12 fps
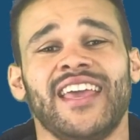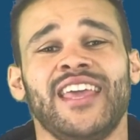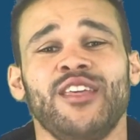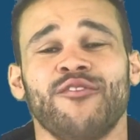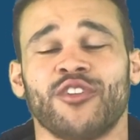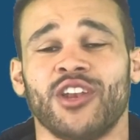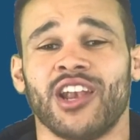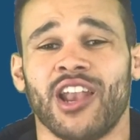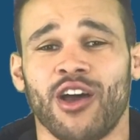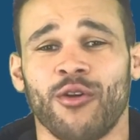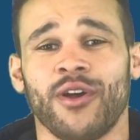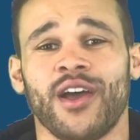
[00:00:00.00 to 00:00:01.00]
even
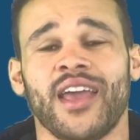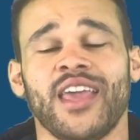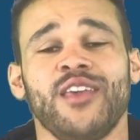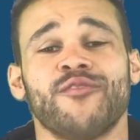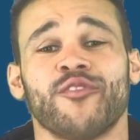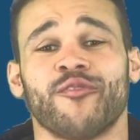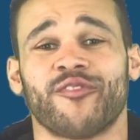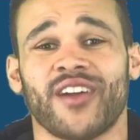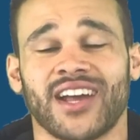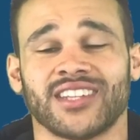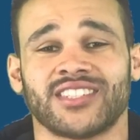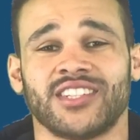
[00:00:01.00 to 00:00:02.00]
lower, even
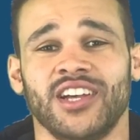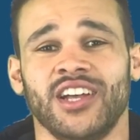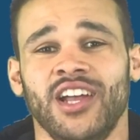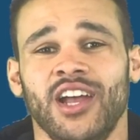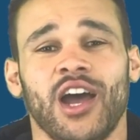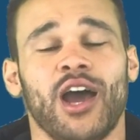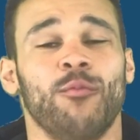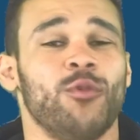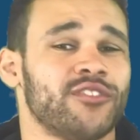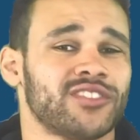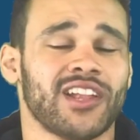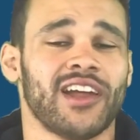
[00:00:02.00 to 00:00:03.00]
faster, and
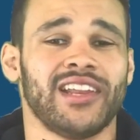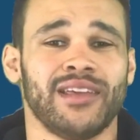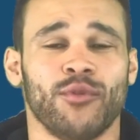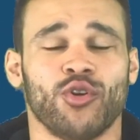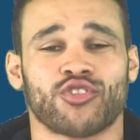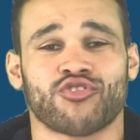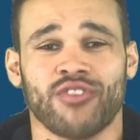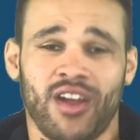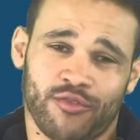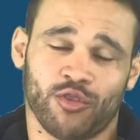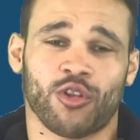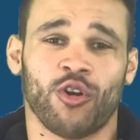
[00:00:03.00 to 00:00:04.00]
with slightly more
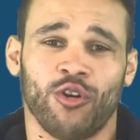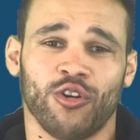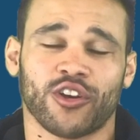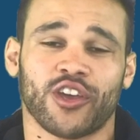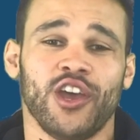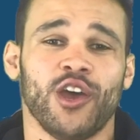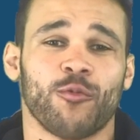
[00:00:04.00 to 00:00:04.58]
travel cork,